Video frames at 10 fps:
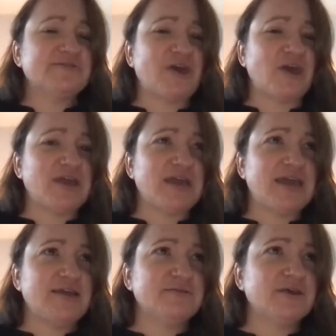a very
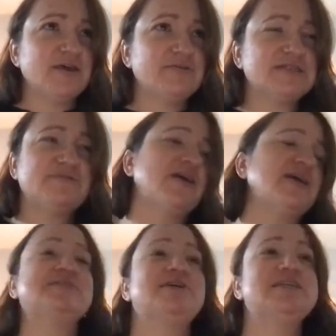it was a very
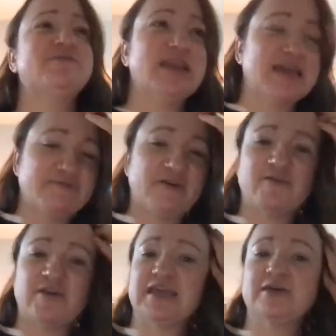strange feeling i felt
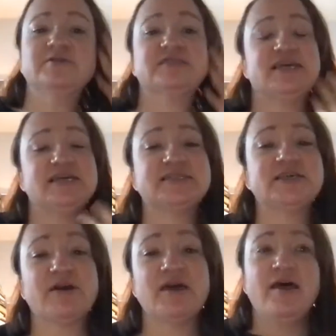very guilty
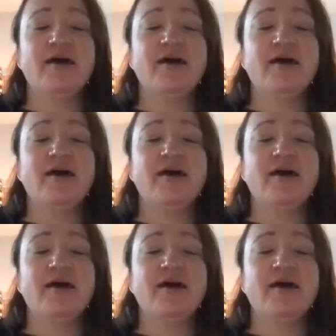so i